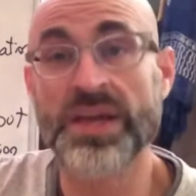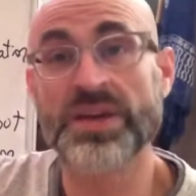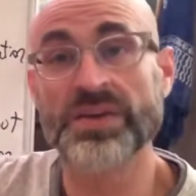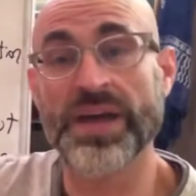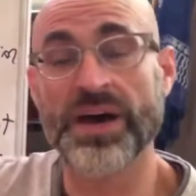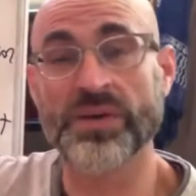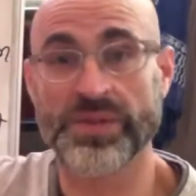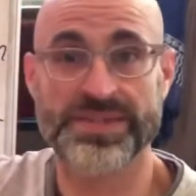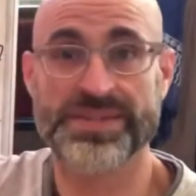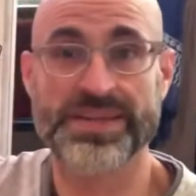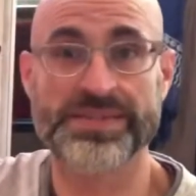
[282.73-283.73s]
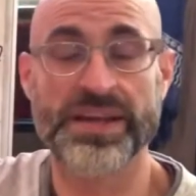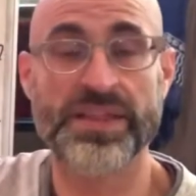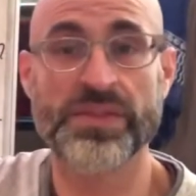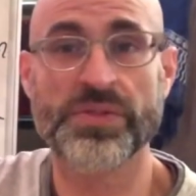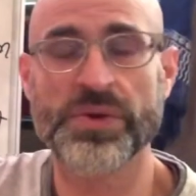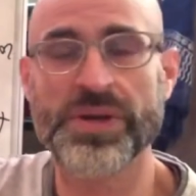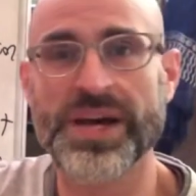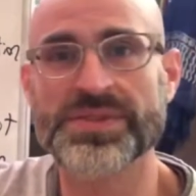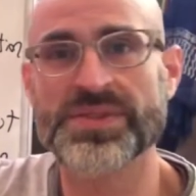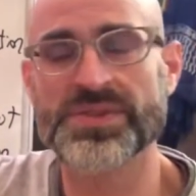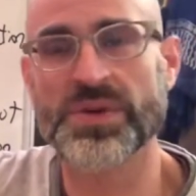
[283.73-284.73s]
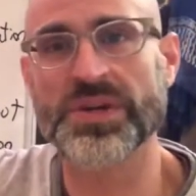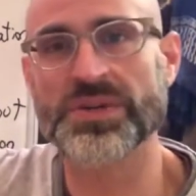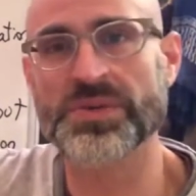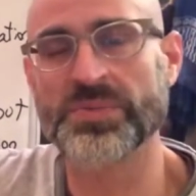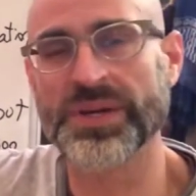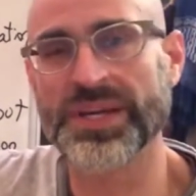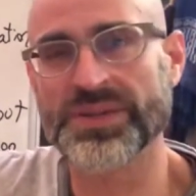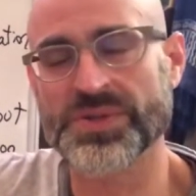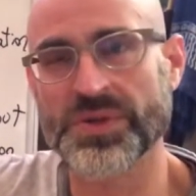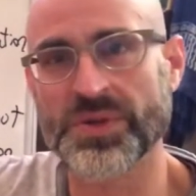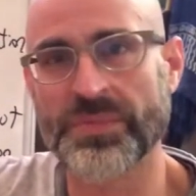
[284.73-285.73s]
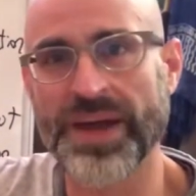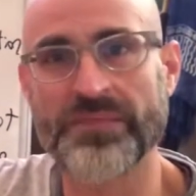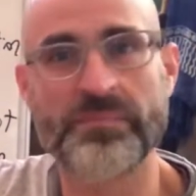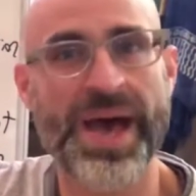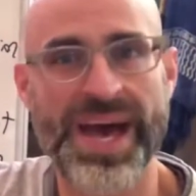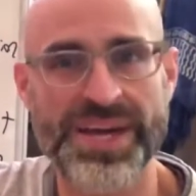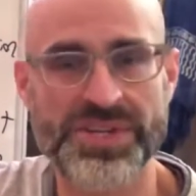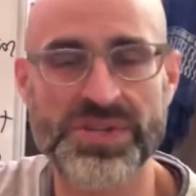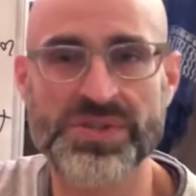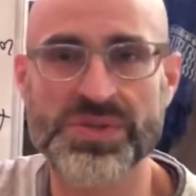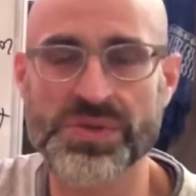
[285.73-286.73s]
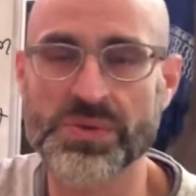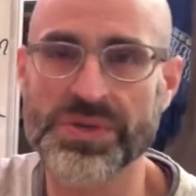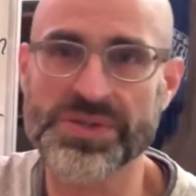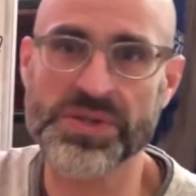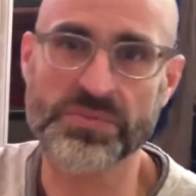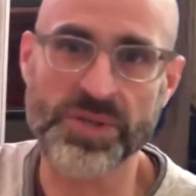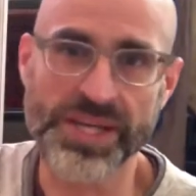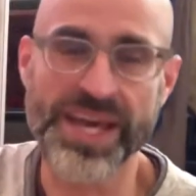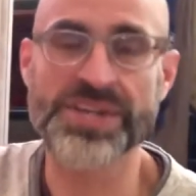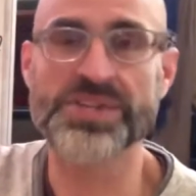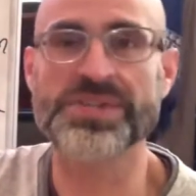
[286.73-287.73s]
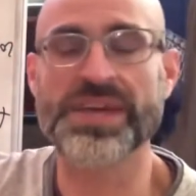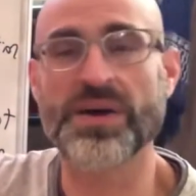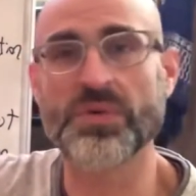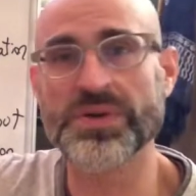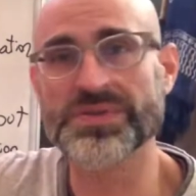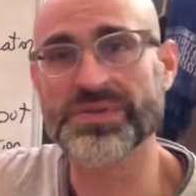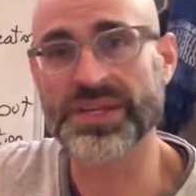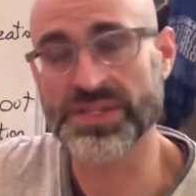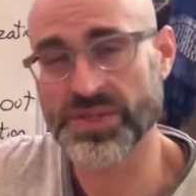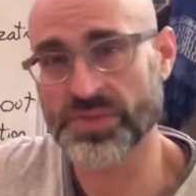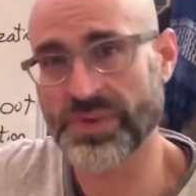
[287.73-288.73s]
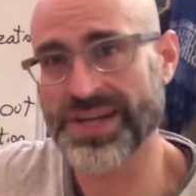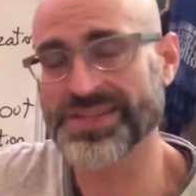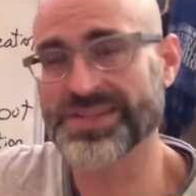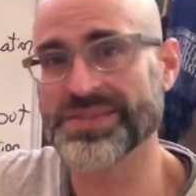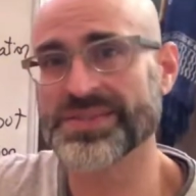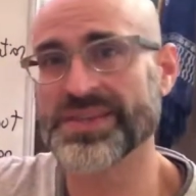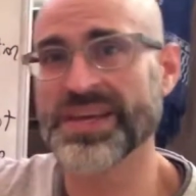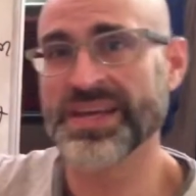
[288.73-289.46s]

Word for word: Now, let's say Sun in the third house is going to bring a certain amount of passion to one's communications, how one expresses